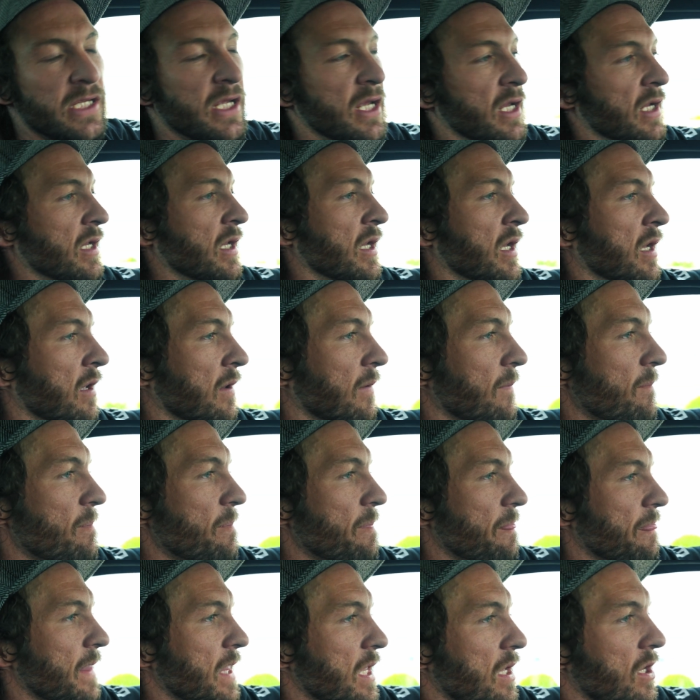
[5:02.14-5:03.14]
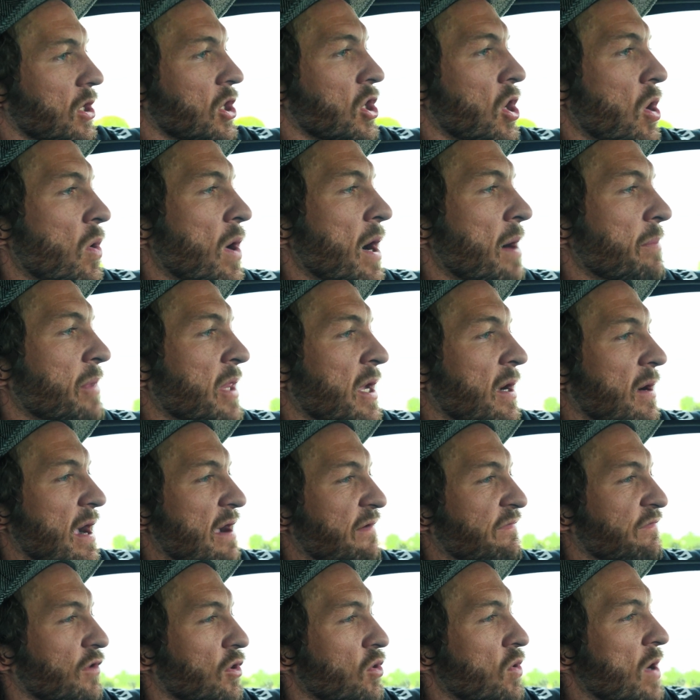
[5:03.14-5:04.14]
ticket, go up there. I
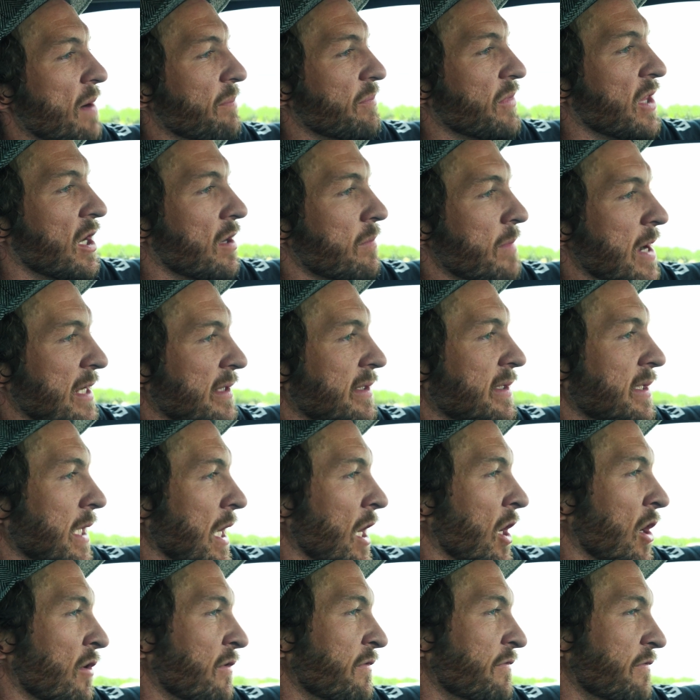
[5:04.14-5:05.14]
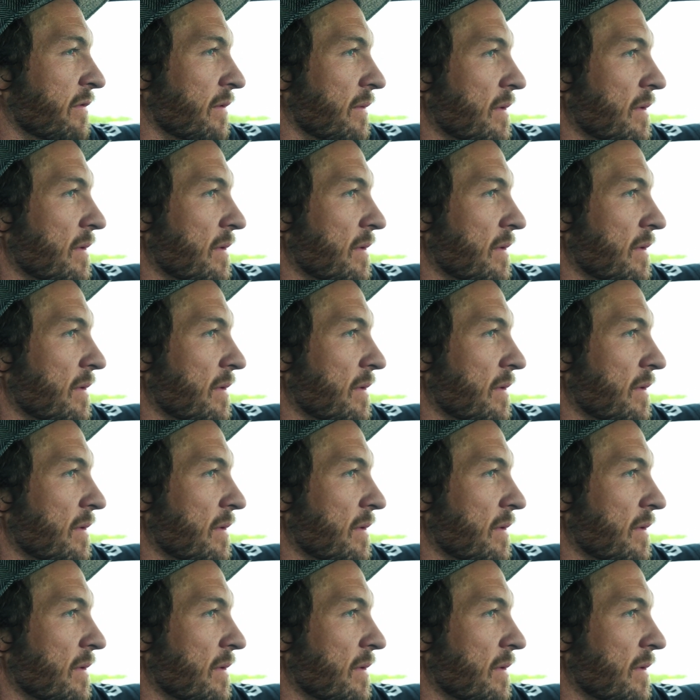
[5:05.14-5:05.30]
flew up there myself.